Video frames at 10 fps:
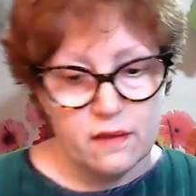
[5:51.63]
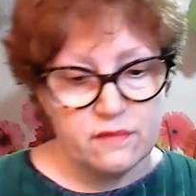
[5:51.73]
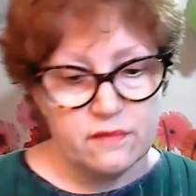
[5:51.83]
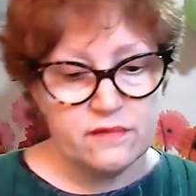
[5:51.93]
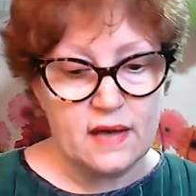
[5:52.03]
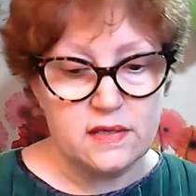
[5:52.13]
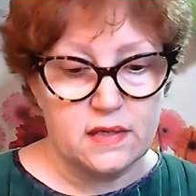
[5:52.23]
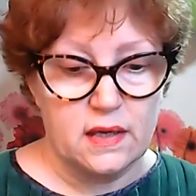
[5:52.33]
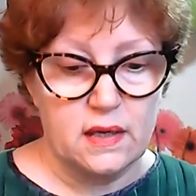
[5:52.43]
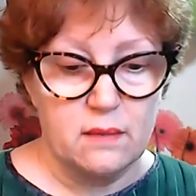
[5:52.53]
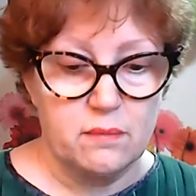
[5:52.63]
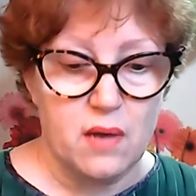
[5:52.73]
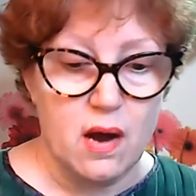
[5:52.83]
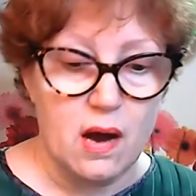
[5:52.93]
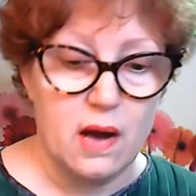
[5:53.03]
That day,
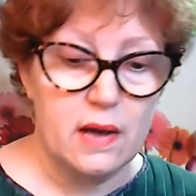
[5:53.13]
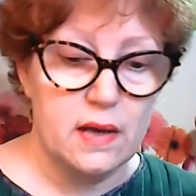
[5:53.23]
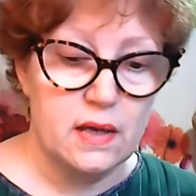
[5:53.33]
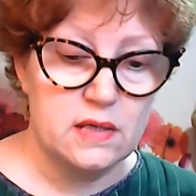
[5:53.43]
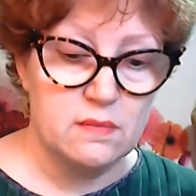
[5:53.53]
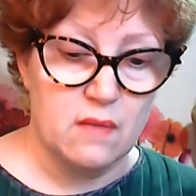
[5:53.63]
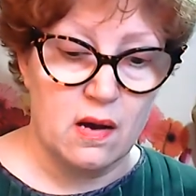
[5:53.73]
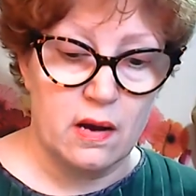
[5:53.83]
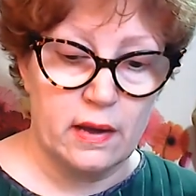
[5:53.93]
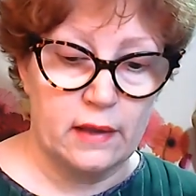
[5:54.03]
Pa and Ma